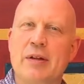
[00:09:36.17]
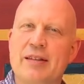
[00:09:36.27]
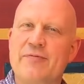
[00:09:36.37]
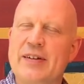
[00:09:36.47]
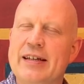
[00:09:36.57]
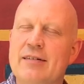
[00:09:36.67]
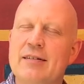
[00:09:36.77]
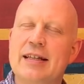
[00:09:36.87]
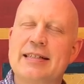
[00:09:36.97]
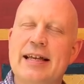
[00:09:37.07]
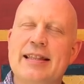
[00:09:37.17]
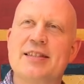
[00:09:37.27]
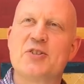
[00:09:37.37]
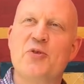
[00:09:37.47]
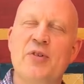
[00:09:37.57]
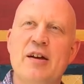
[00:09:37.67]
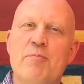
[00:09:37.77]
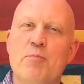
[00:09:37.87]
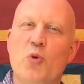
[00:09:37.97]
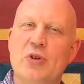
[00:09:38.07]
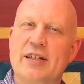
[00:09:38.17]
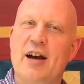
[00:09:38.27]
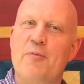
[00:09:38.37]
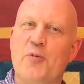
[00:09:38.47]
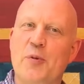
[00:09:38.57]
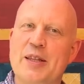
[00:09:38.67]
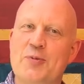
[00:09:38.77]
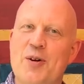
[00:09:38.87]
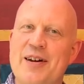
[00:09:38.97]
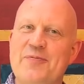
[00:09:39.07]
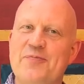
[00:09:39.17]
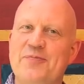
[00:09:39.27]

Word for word: but feel a sense of more to come from this wine.